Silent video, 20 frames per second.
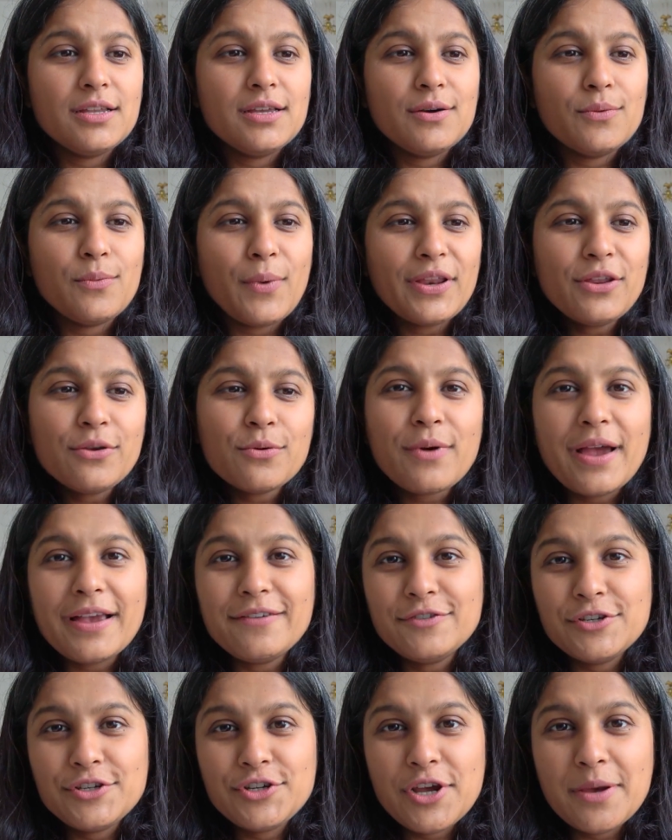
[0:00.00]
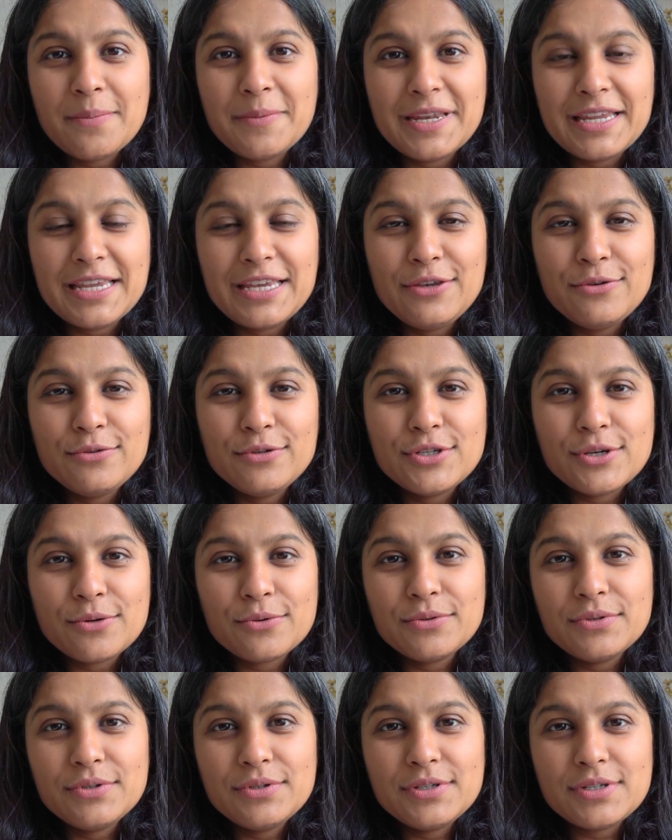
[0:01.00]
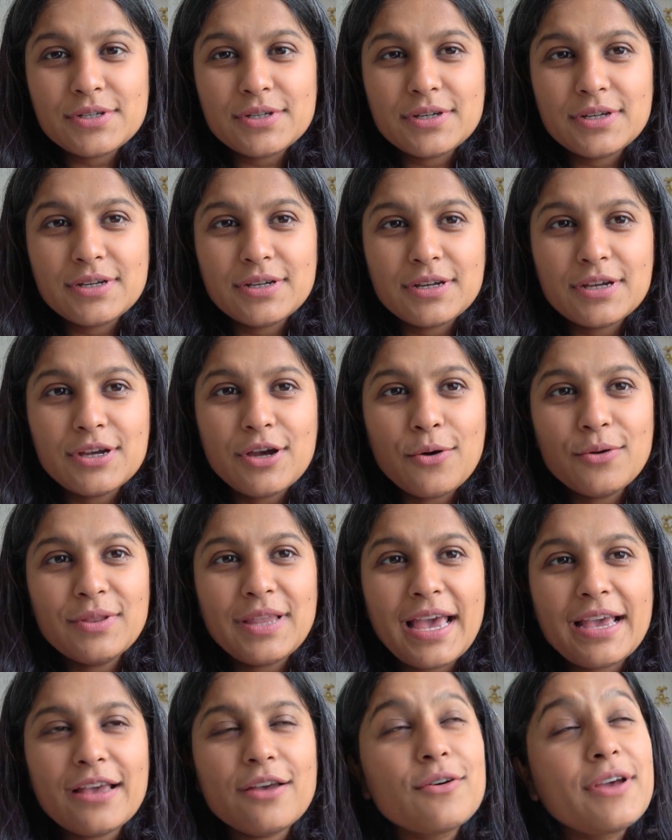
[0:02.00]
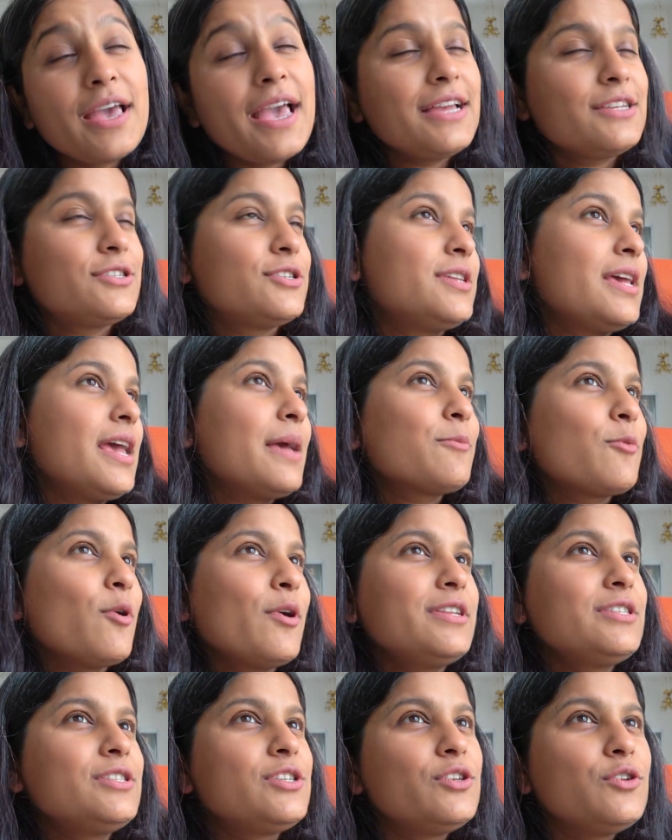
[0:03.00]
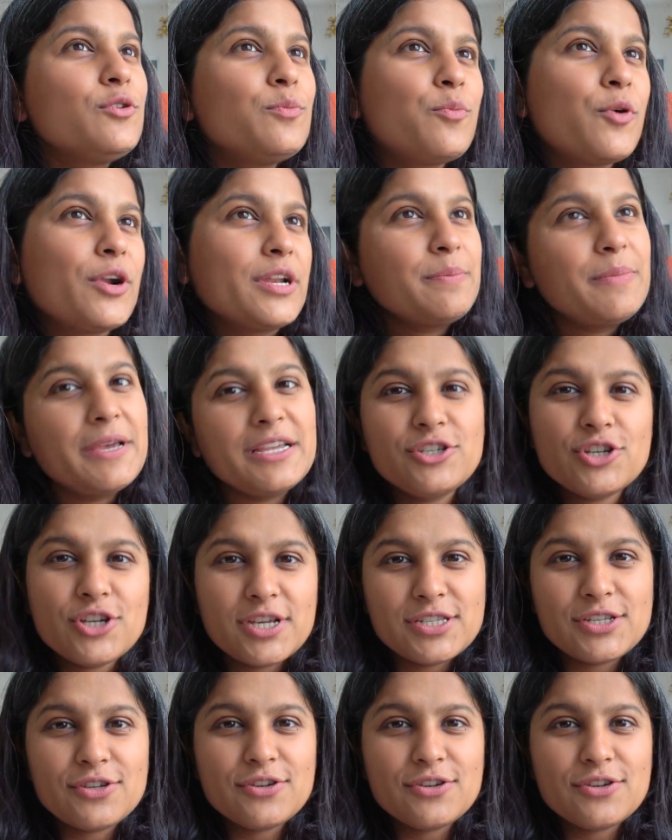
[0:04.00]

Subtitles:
when you arrive to Germany, you don't go like, okay, today I'm going to print pictures.